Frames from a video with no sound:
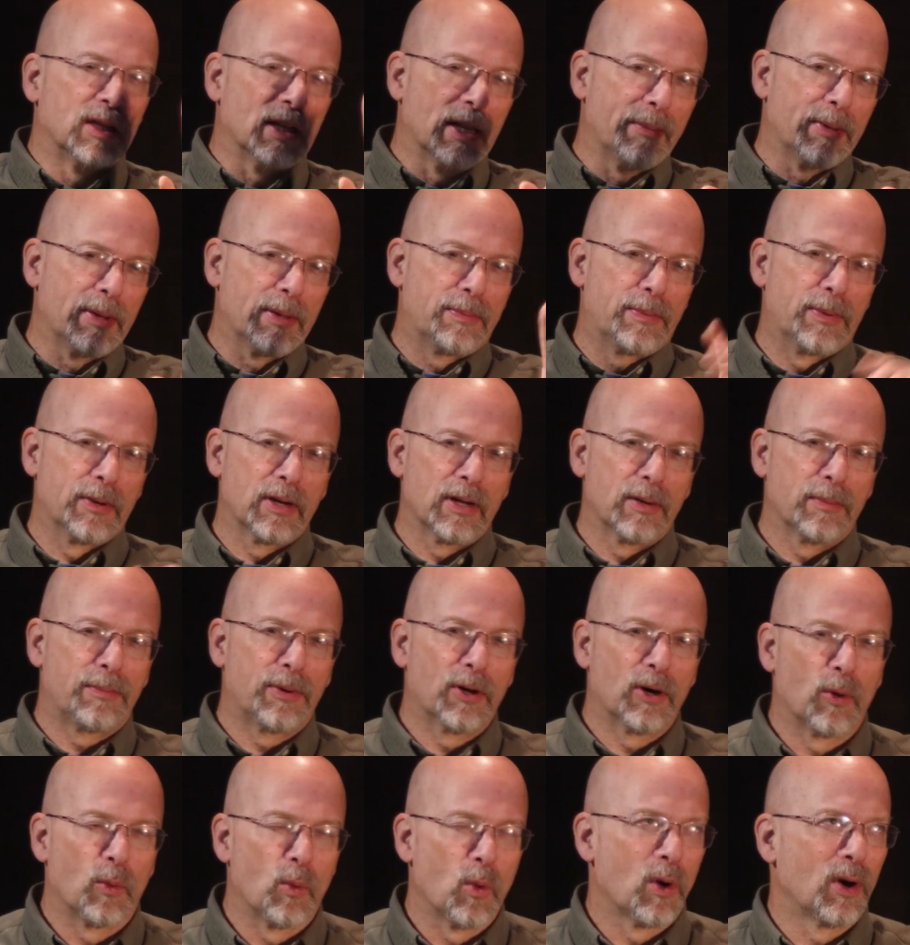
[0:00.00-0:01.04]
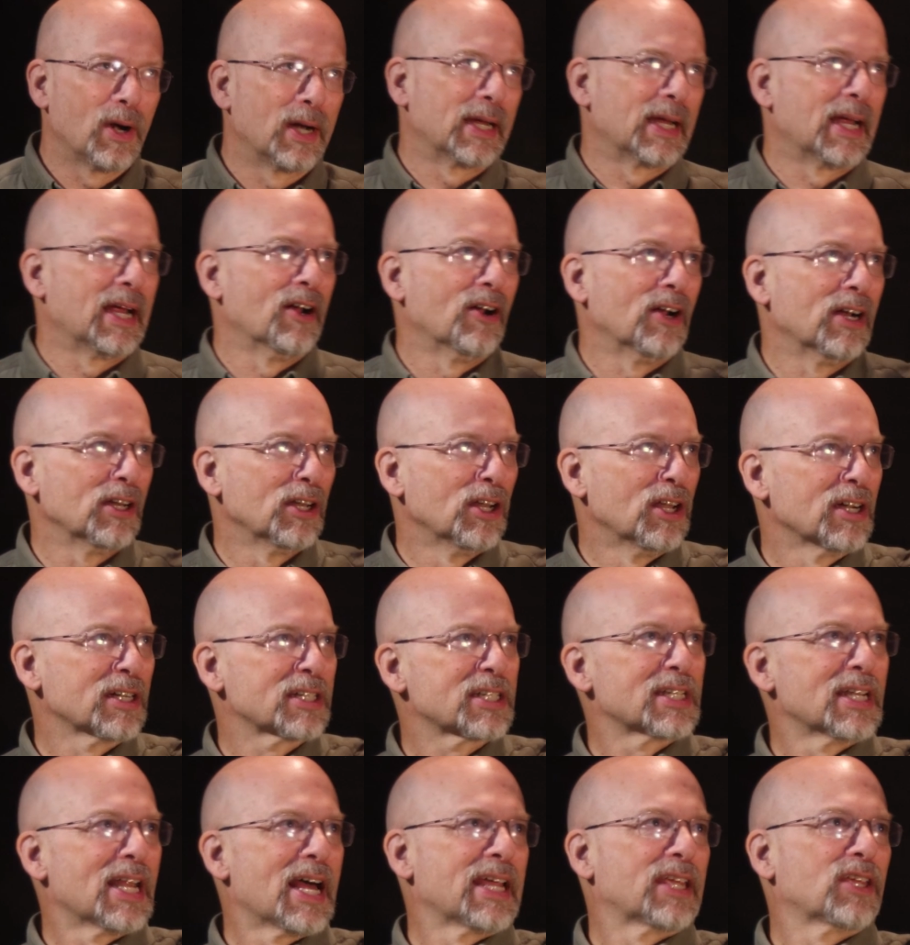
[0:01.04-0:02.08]
Let me put a warning here. It
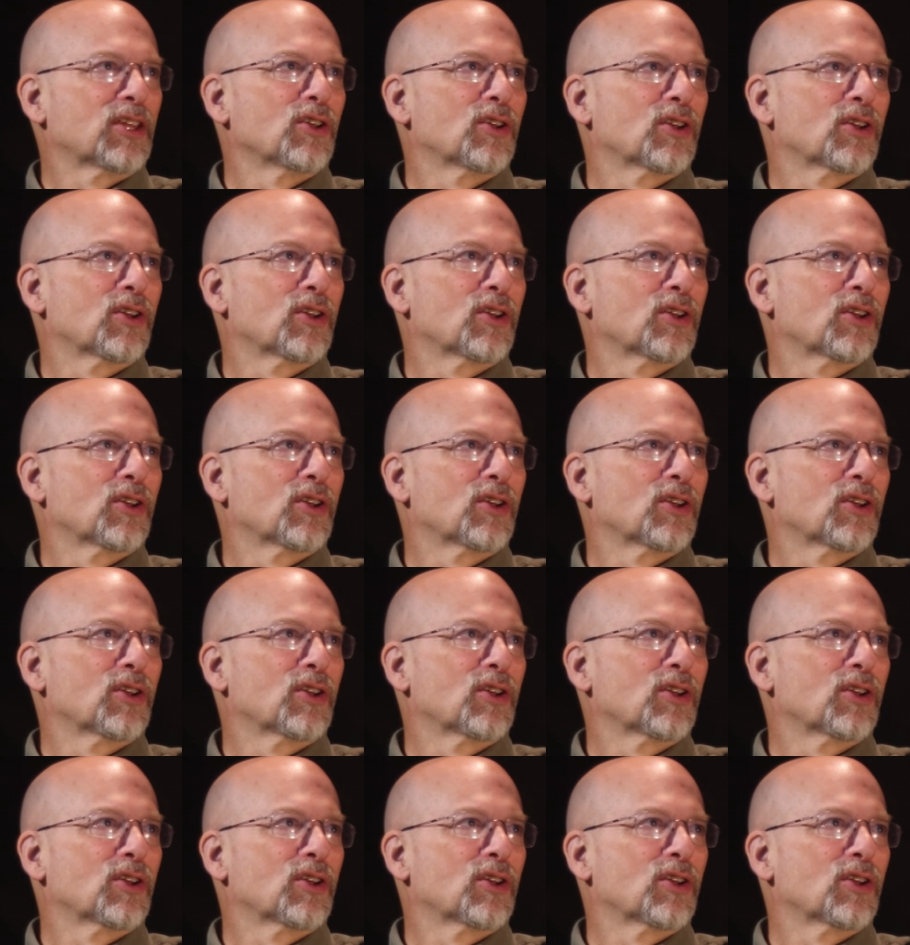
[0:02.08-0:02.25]
looks like